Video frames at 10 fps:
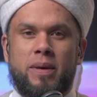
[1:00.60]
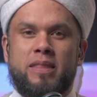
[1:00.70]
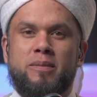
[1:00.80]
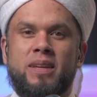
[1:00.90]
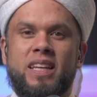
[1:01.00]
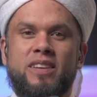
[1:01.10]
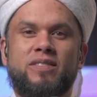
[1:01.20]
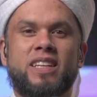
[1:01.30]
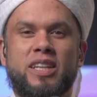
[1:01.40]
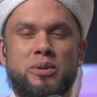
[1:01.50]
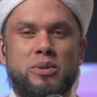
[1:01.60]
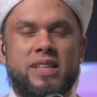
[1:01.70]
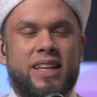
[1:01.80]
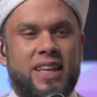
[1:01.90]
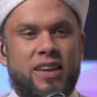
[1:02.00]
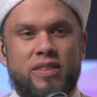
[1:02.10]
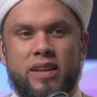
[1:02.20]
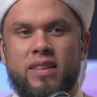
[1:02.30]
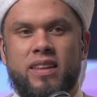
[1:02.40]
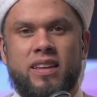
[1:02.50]
But the believer knows that
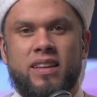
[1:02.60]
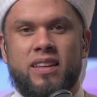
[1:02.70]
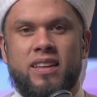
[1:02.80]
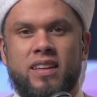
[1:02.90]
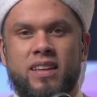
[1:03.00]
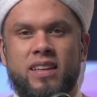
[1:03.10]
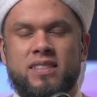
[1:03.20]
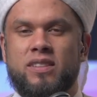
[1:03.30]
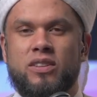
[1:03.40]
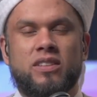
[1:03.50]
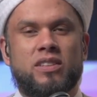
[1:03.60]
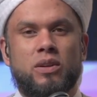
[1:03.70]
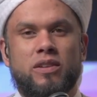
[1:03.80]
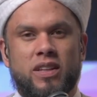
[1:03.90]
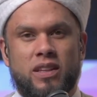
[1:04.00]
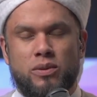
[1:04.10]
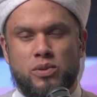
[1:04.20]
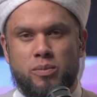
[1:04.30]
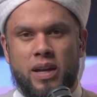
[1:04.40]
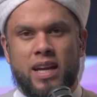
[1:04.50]
everything is in the control of Allah
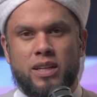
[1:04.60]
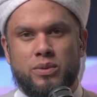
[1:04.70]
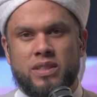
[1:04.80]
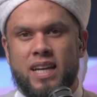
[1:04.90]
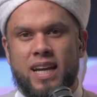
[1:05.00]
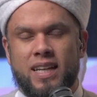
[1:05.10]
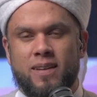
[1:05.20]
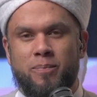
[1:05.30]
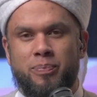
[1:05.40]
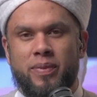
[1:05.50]
subhanahu wa ta'ala.